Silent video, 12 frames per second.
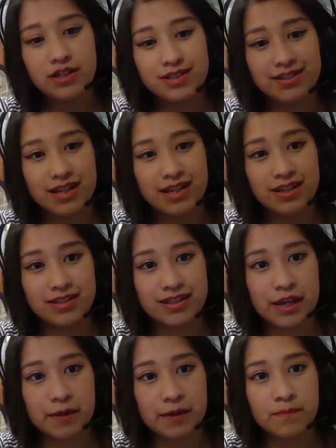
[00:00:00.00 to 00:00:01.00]
stay the
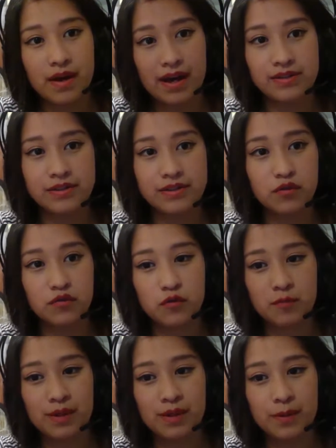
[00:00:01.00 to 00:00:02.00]
same. And so for me